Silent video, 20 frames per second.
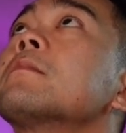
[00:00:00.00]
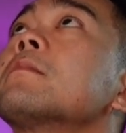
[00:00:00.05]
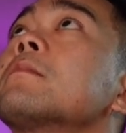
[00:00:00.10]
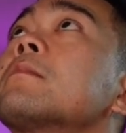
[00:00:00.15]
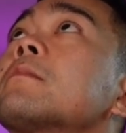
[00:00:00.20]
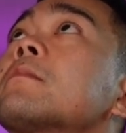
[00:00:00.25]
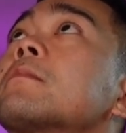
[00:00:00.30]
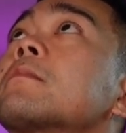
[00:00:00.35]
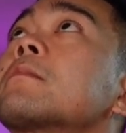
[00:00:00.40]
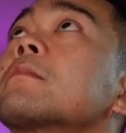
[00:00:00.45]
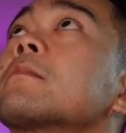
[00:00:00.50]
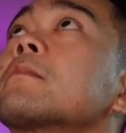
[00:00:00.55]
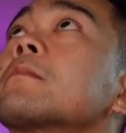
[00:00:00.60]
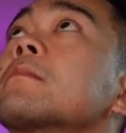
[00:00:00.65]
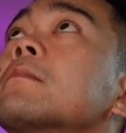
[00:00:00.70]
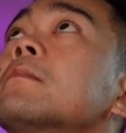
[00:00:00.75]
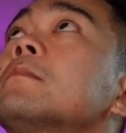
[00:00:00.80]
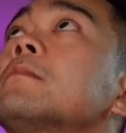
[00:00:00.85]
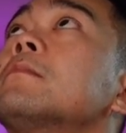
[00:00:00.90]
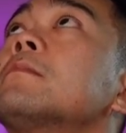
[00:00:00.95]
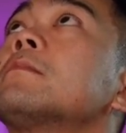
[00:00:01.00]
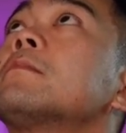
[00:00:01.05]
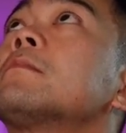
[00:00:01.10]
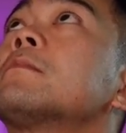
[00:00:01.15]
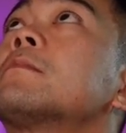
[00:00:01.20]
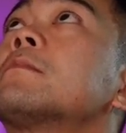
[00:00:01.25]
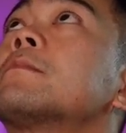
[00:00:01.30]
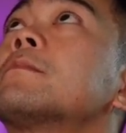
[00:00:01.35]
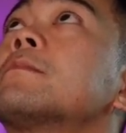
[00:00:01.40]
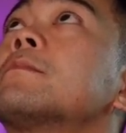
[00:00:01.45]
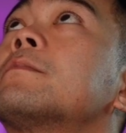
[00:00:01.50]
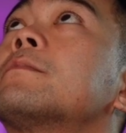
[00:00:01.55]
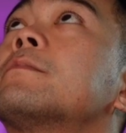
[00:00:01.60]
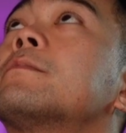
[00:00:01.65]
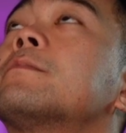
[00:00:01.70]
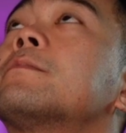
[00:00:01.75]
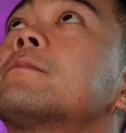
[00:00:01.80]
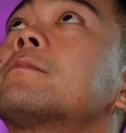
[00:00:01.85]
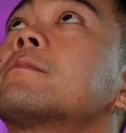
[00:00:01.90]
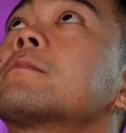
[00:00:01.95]

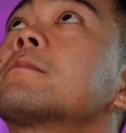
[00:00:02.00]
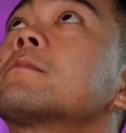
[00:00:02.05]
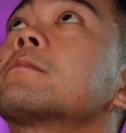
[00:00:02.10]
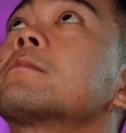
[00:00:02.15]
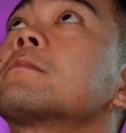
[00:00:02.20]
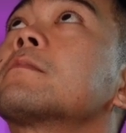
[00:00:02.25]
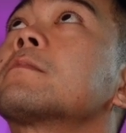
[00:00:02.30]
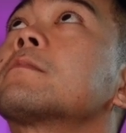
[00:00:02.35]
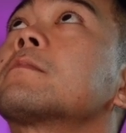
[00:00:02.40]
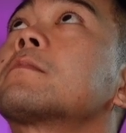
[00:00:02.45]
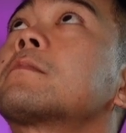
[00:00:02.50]
[no speech]